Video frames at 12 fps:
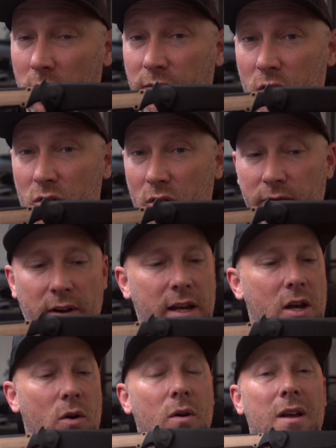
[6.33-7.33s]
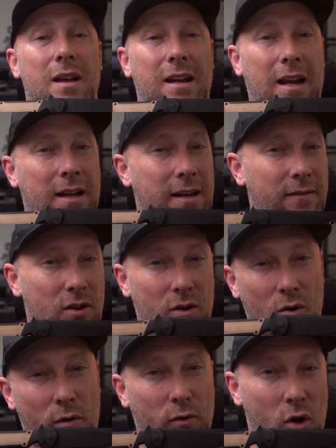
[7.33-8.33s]
to do a first look video, kind of give you
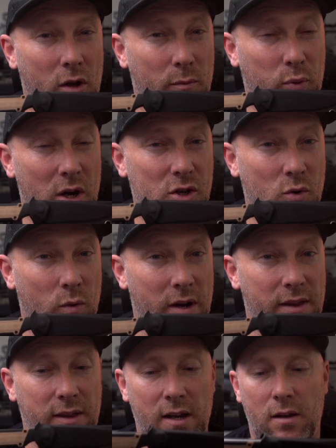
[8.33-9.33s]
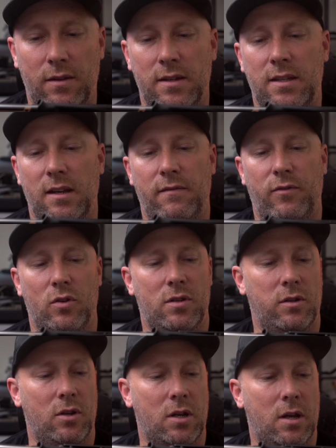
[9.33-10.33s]
an overall impression of what I think on this thing
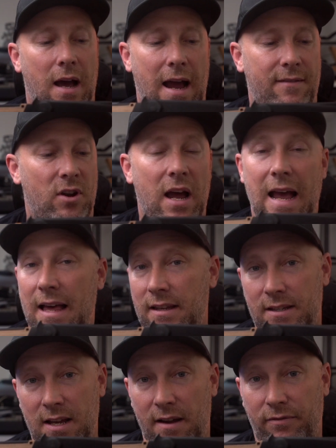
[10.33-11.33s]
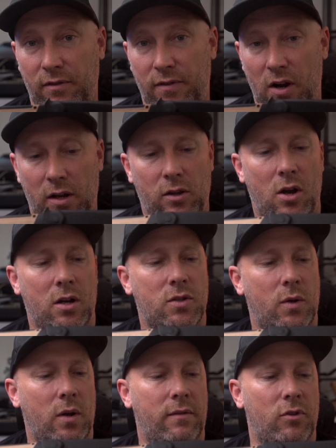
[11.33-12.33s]
first look. I have not had this knife for very long,
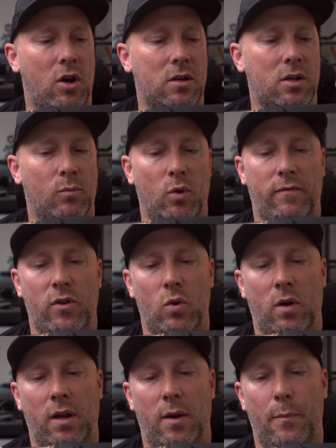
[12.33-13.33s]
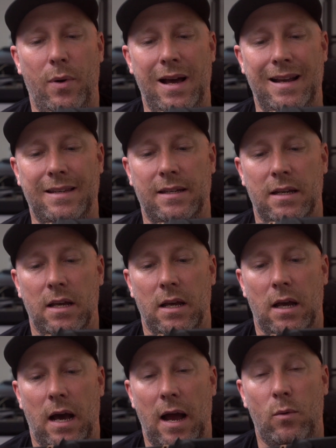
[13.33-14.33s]
so I don't have long-term review on it, but
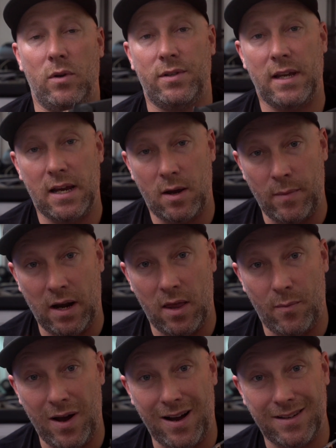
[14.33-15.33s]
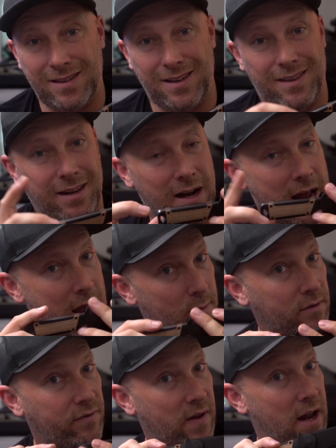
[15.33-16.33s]
I will say coming out of the box that I
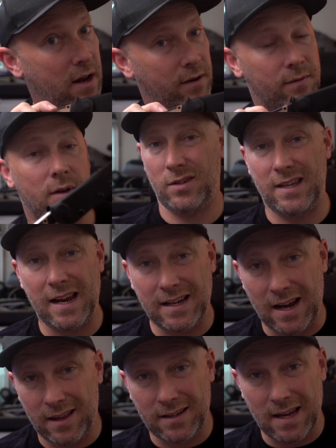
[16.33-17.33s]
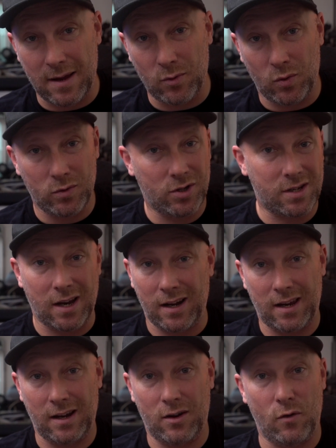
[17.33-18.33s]
am a fan. So let's take it down the table and just
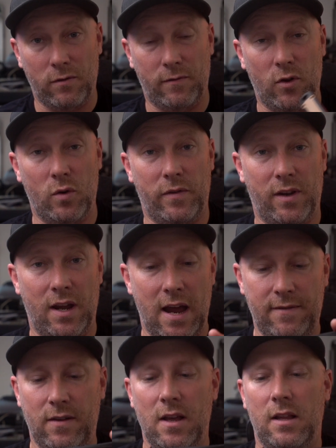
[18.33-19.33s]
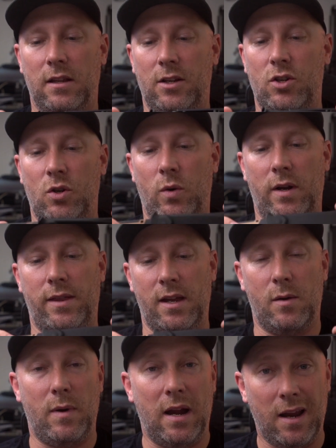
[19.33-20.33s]
kind of get an overview of the knife, let you know what I
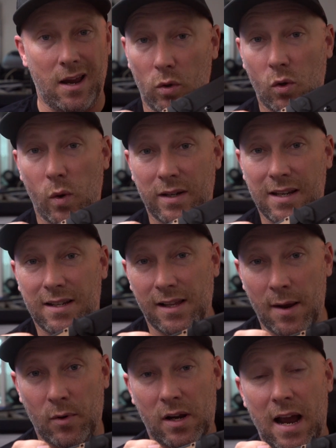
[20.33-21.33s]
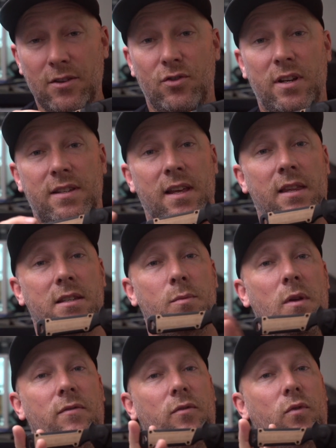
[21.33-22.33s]
think about it. Real quick disclaimer, Kizer did send this
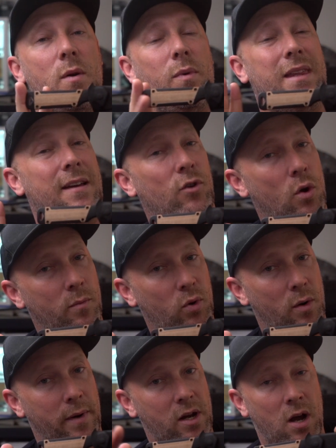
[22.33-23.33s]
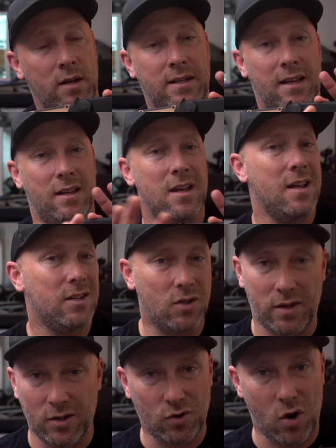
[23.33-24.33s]
to me for free, but they have no input on my content.
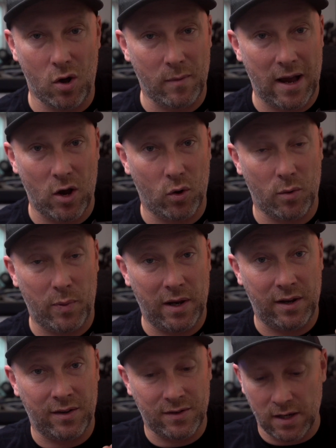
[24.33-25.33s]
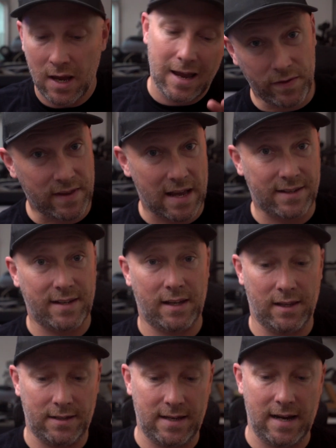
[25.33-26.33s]
So these are all my own opinions. With that
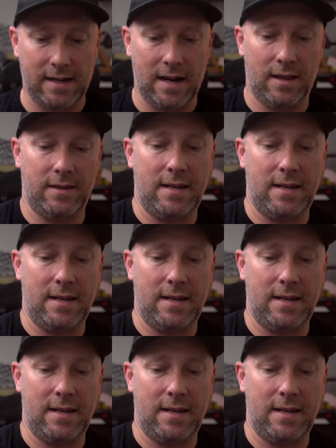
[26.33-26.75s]
said, let's take it down the